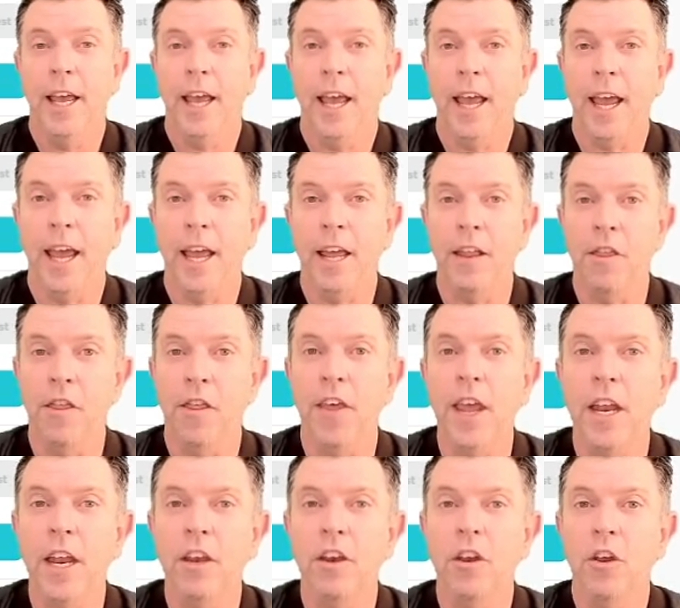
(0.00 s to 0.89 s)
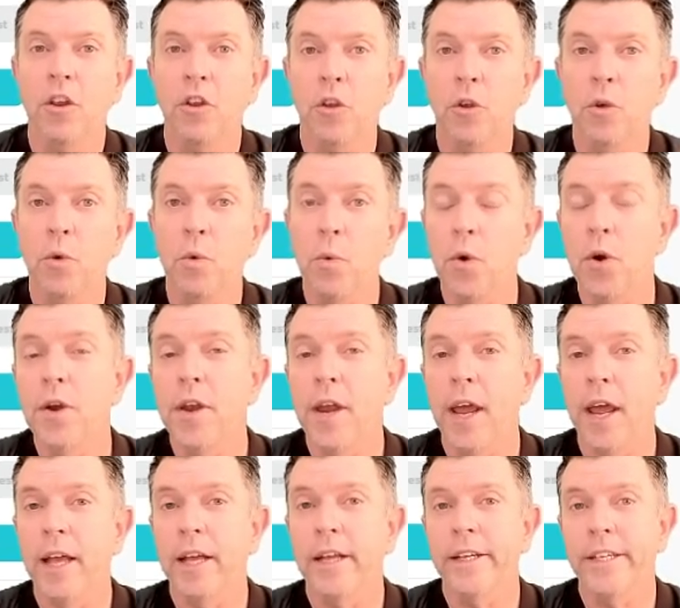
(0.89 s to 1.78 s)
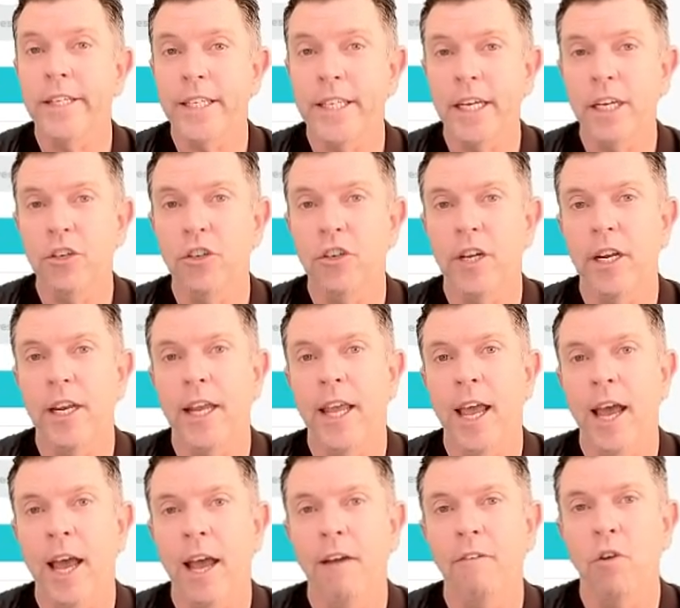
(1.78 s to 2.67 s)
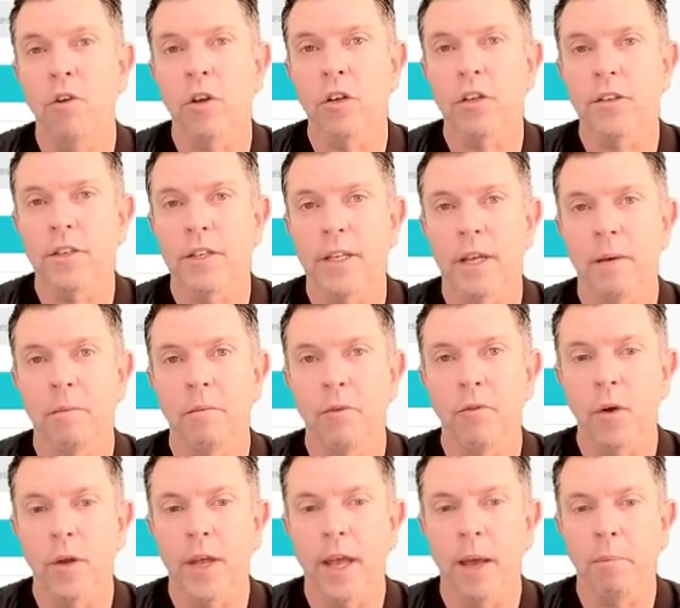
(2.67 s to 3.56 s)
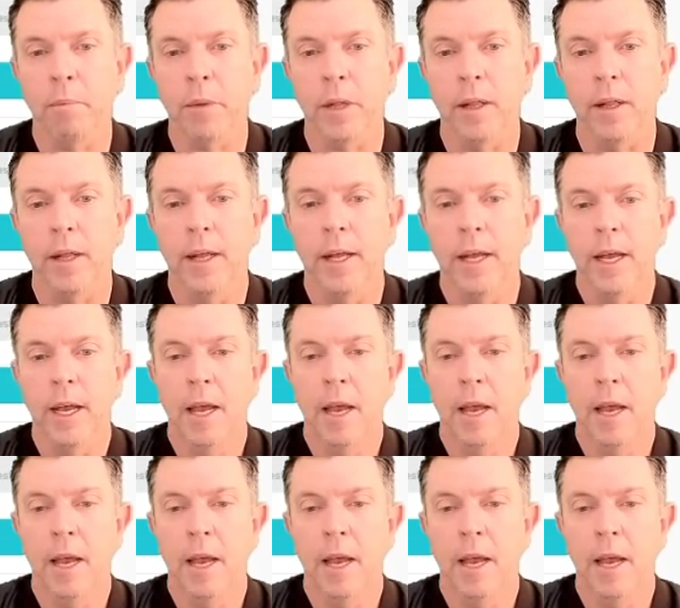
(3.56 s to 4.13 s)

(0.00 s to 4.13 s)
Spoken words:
and then you would essentially have lost some of your capital.